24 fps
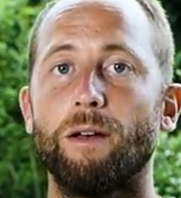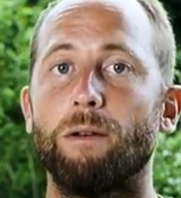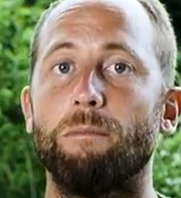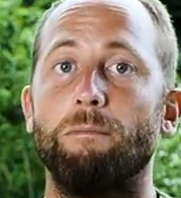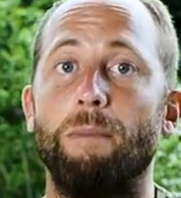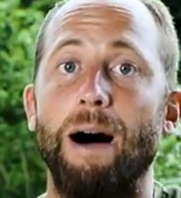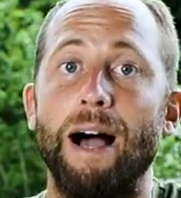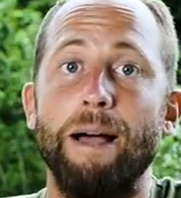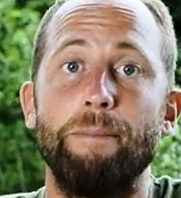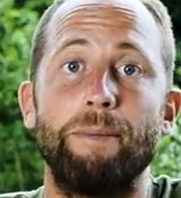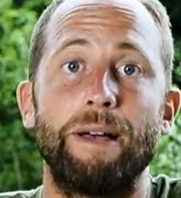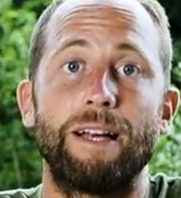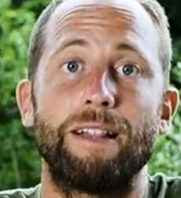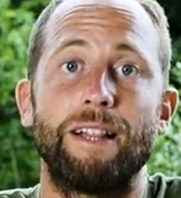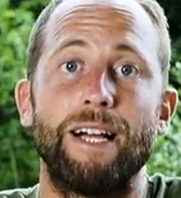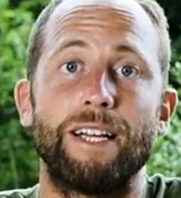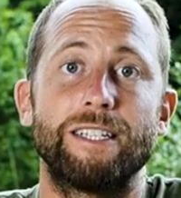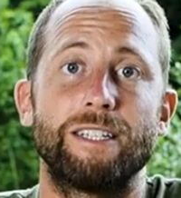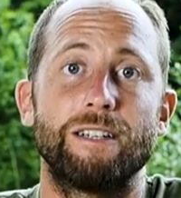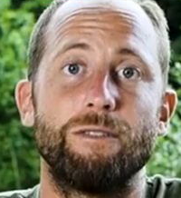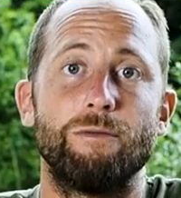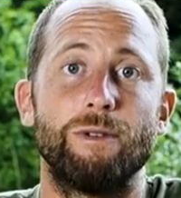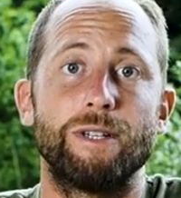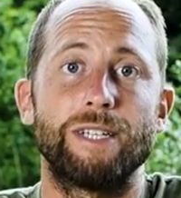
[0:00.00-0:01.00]
My big
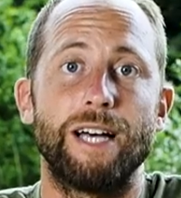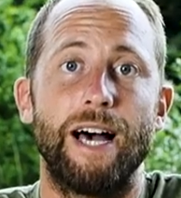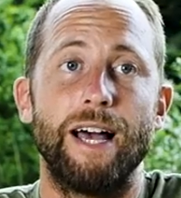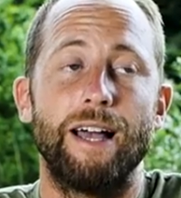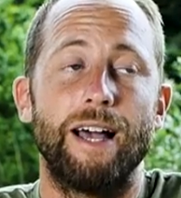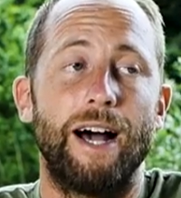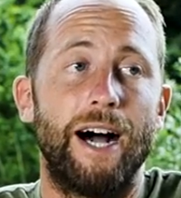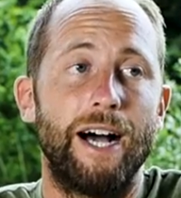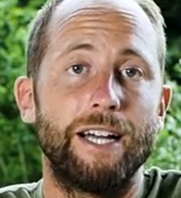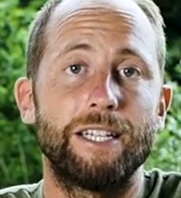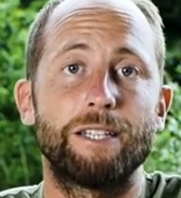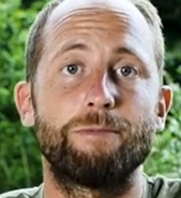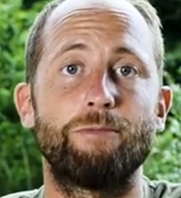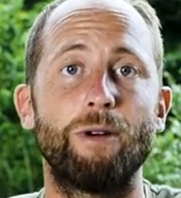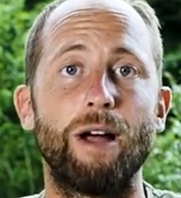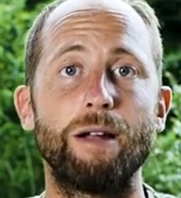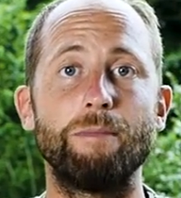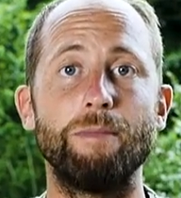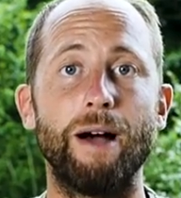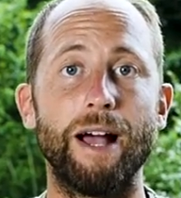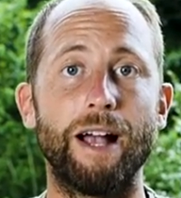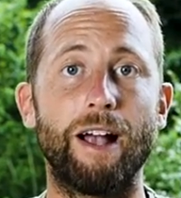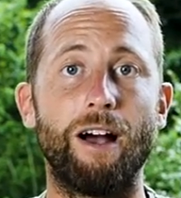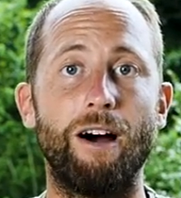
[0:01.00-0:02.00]
lesson was I
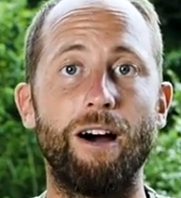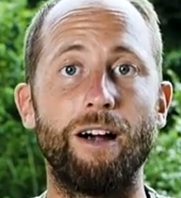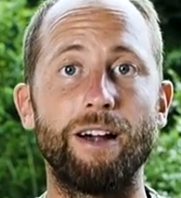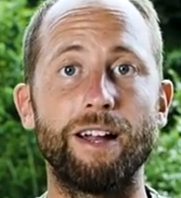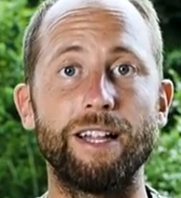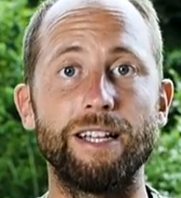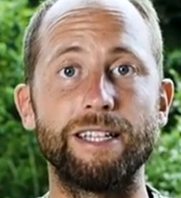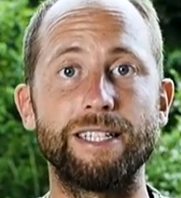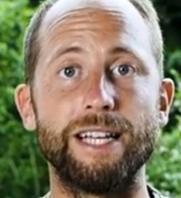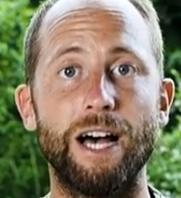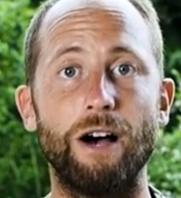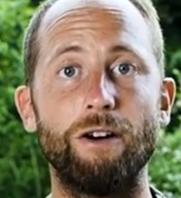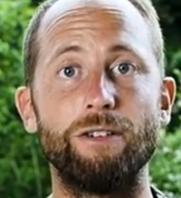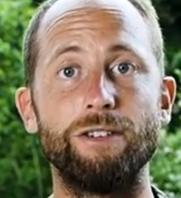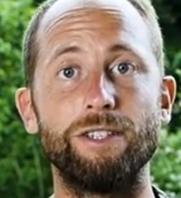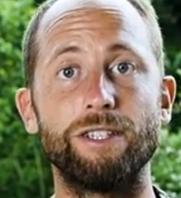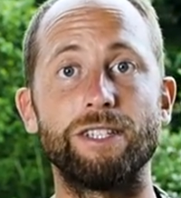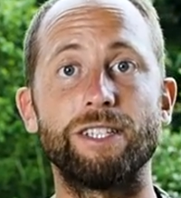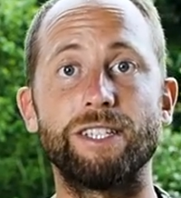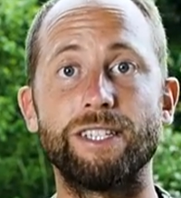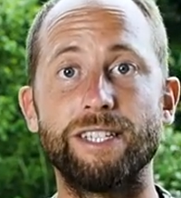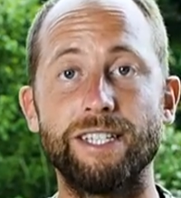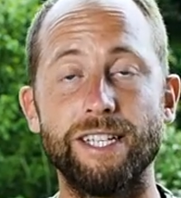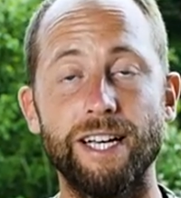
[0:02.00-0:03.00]
spread my gardens out in
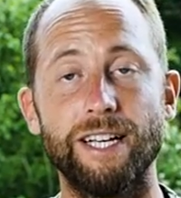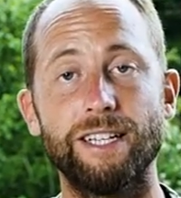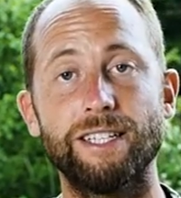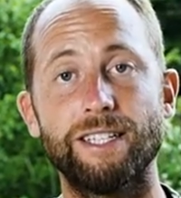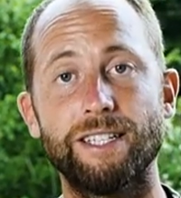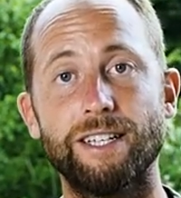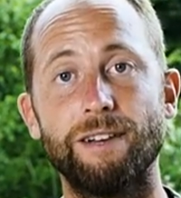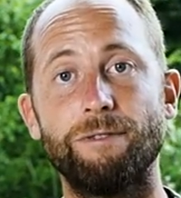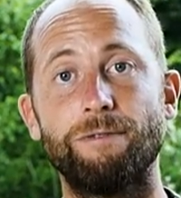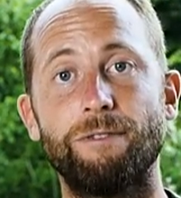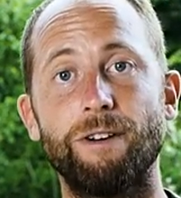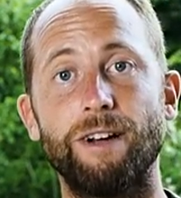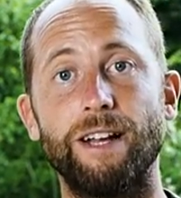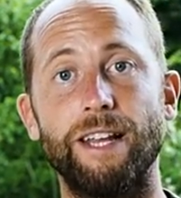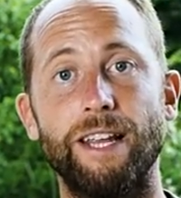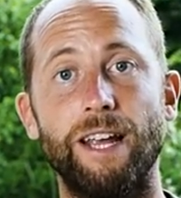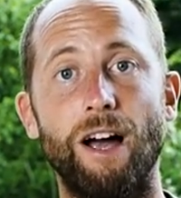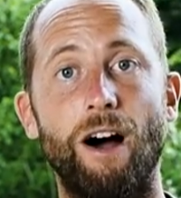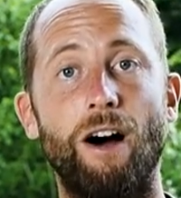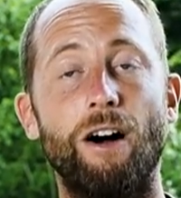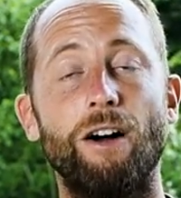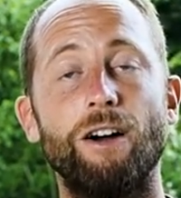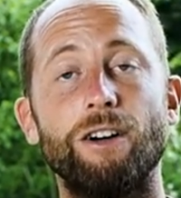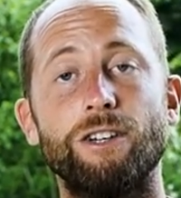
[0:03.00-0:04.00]
6 different
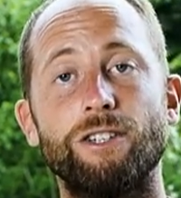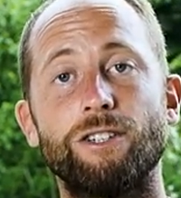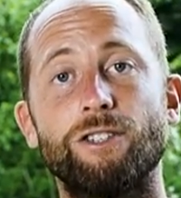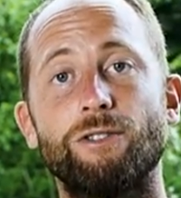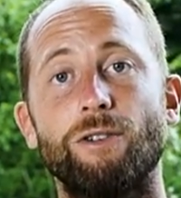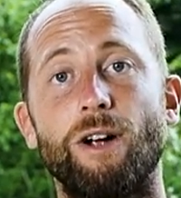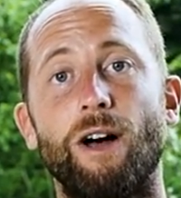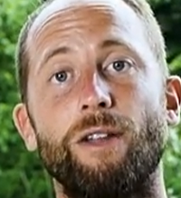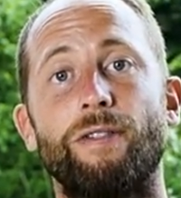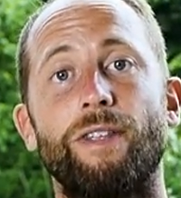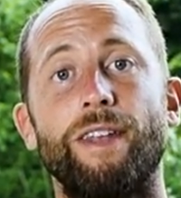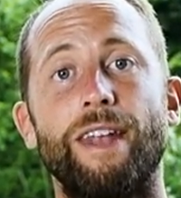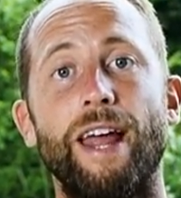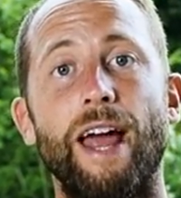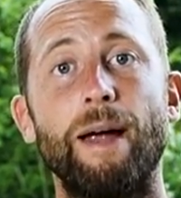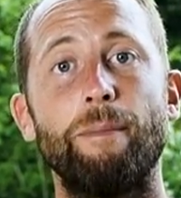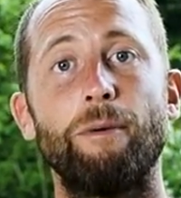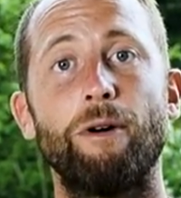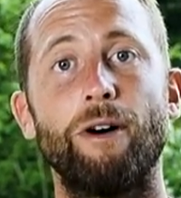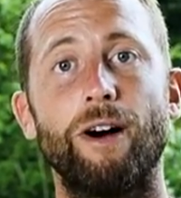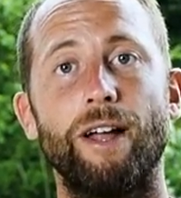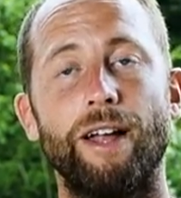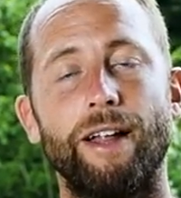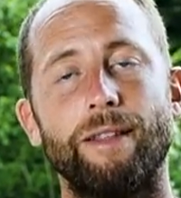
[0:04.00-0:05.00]
yards throughout the
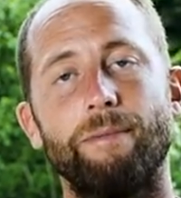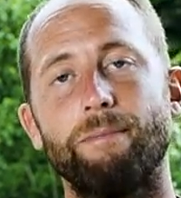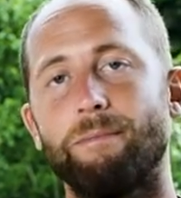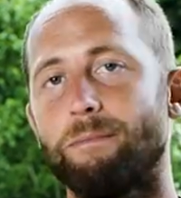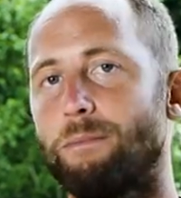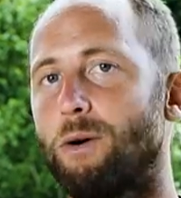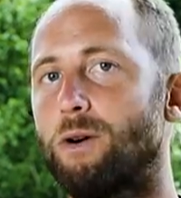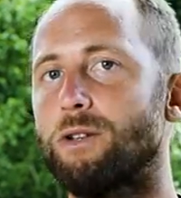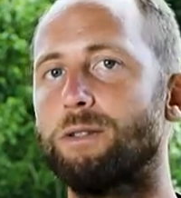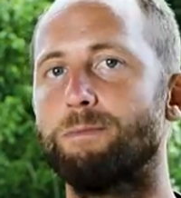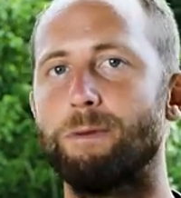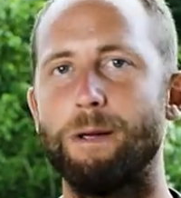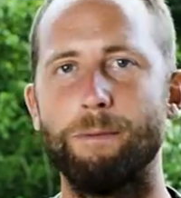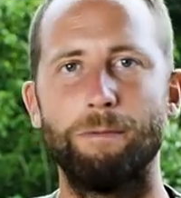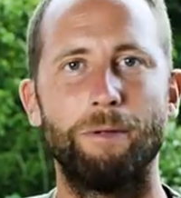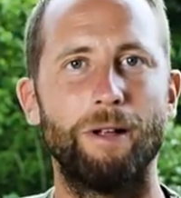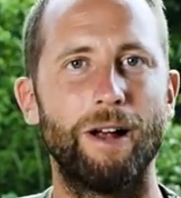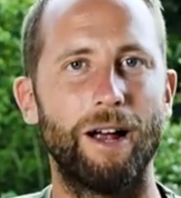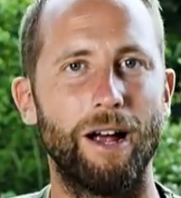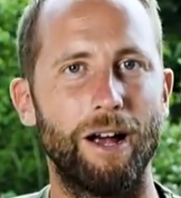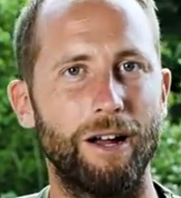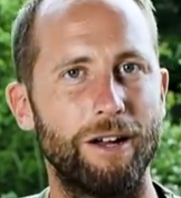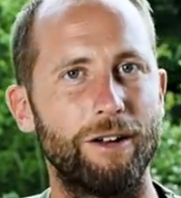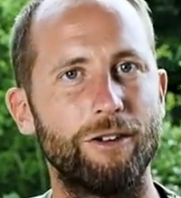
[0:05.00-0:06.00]
neighborhood. And most people
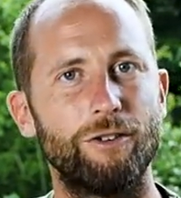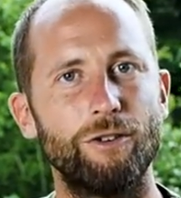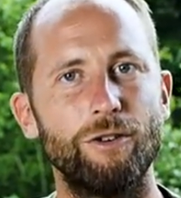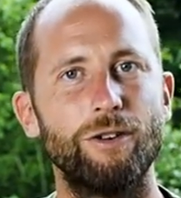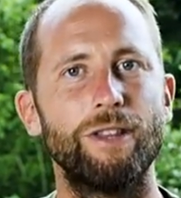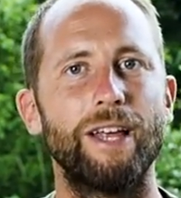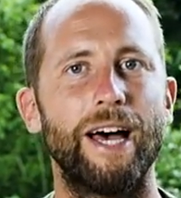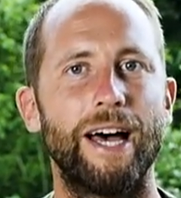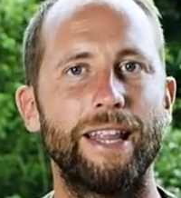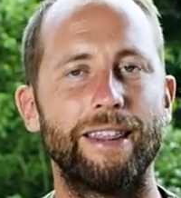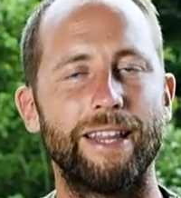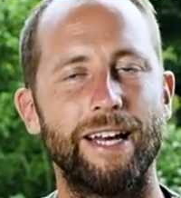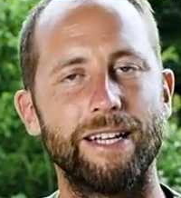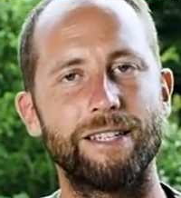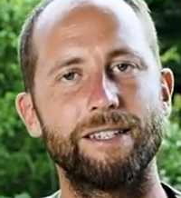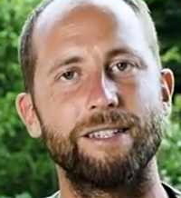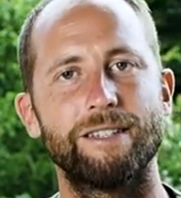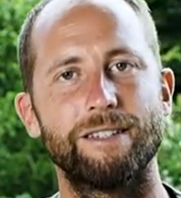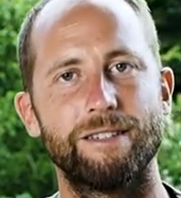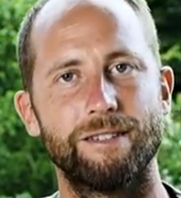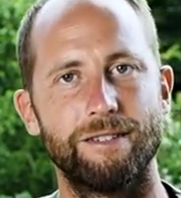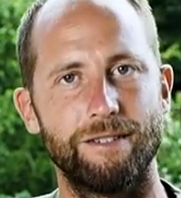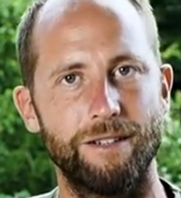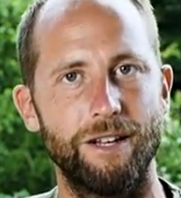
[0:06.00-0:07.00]
aren't gonna do that.
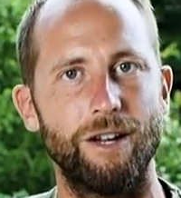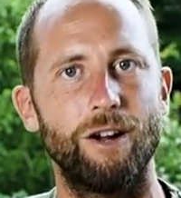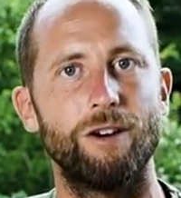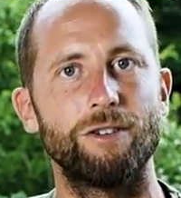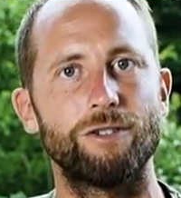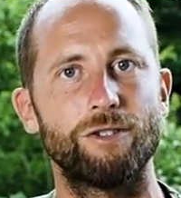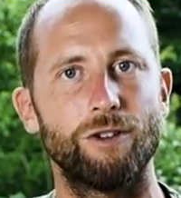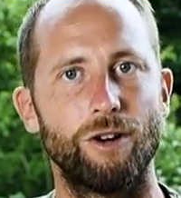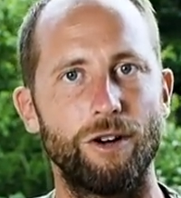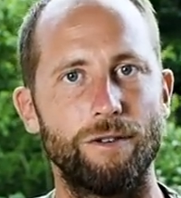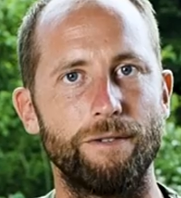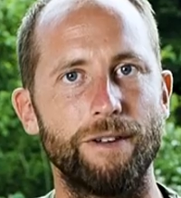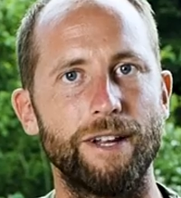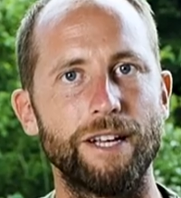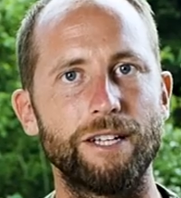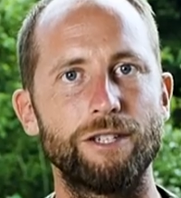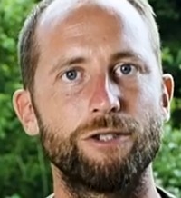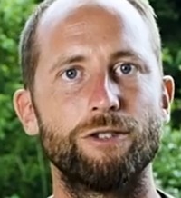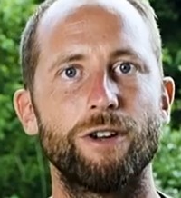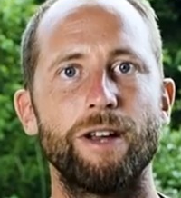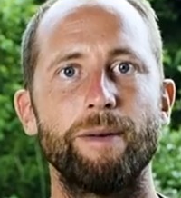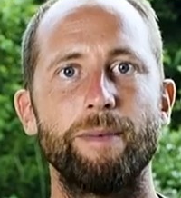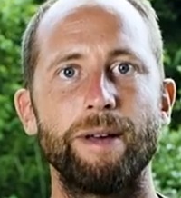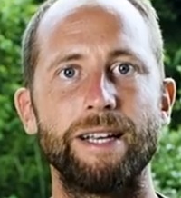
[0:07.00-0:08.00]
That's, you know, sort of an
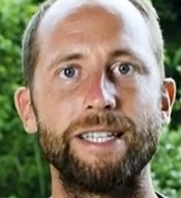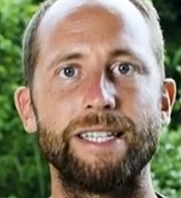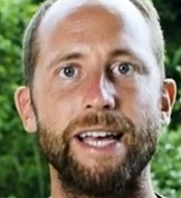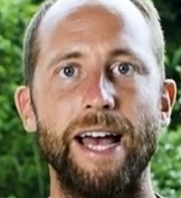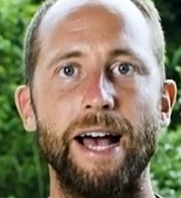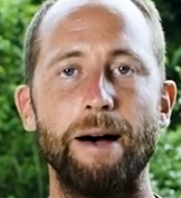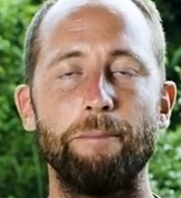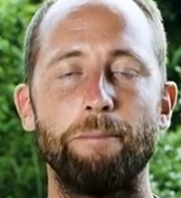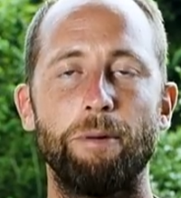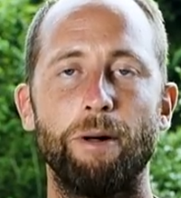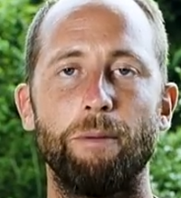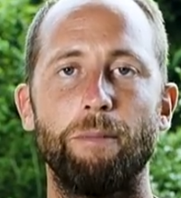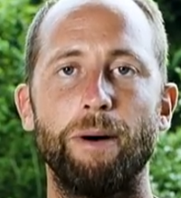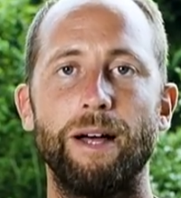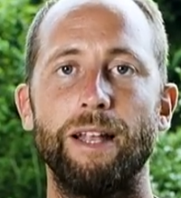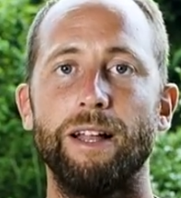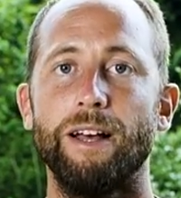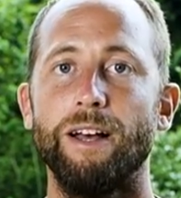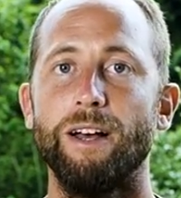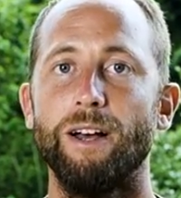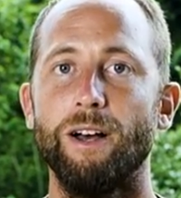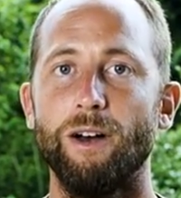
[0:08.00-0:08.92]
extreme example, but